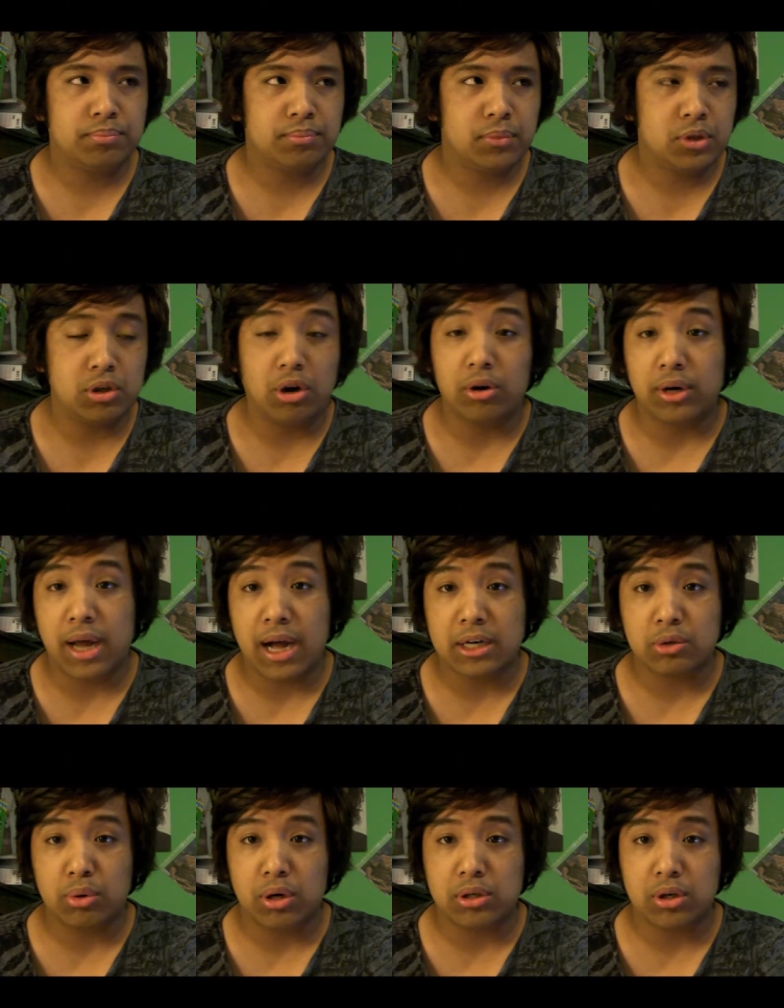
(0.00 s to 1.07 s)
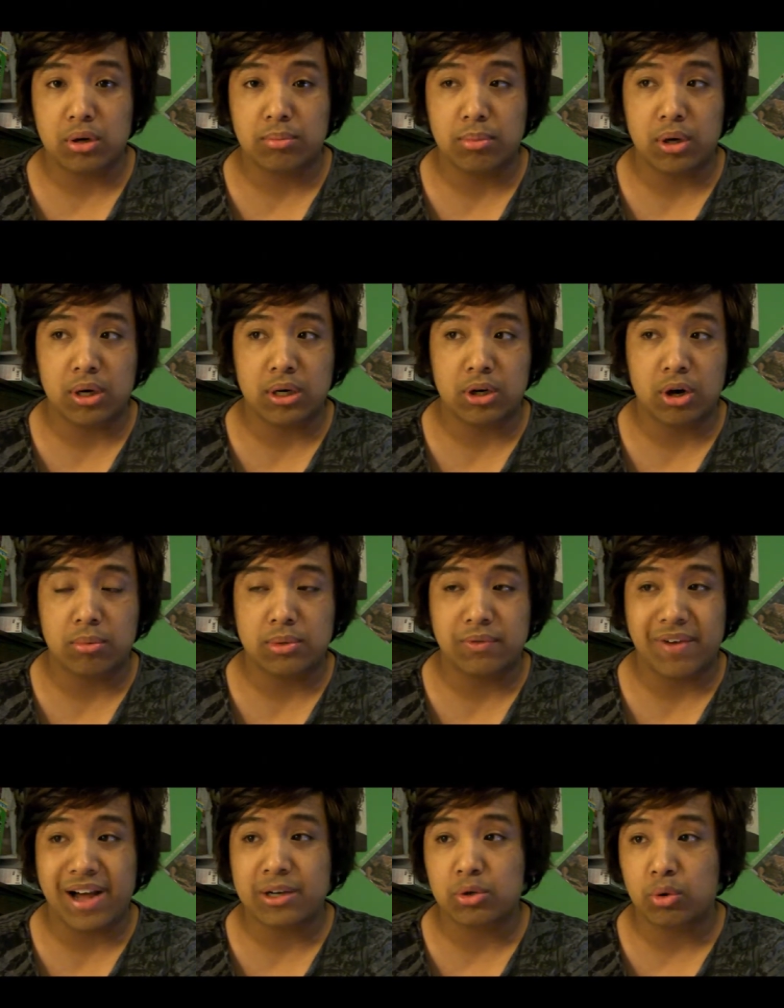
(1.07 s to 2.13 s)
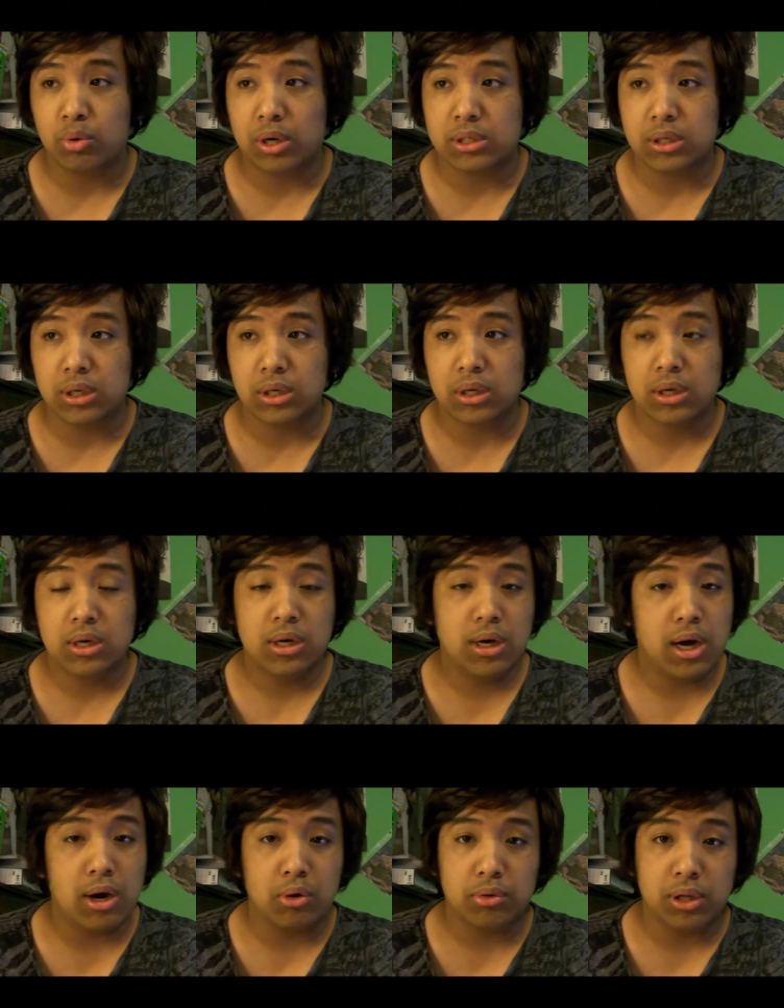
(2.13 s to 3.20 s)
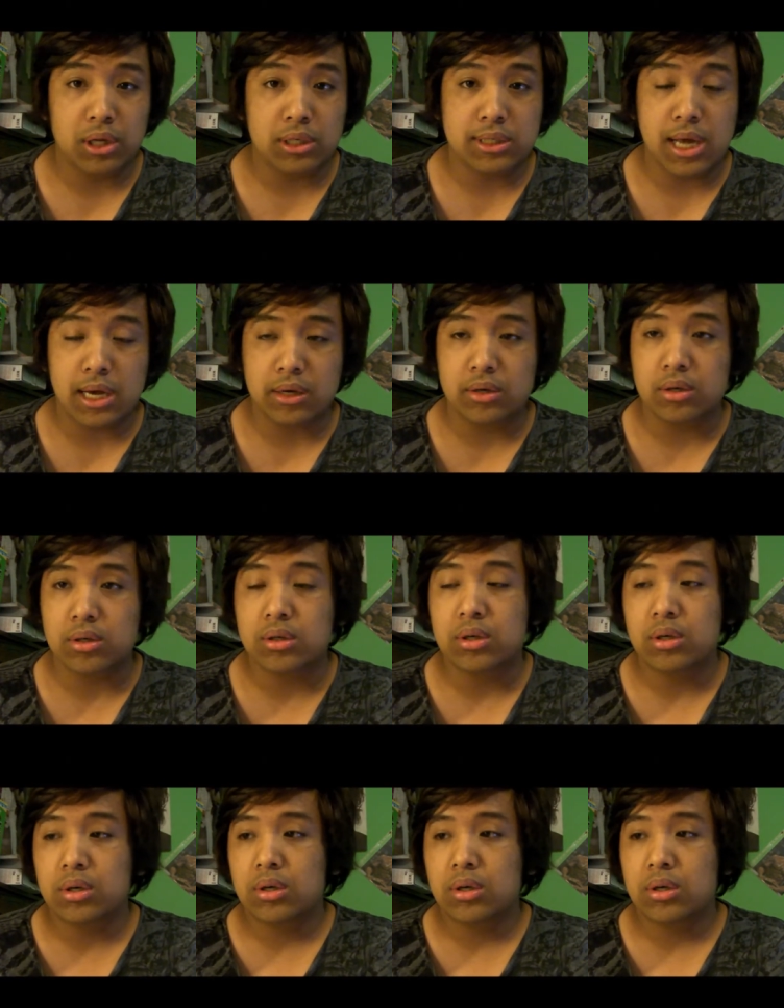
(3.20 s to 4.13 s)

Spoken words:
solid catch wrestler, but in terms of actual wrestling, I don't think he's that good.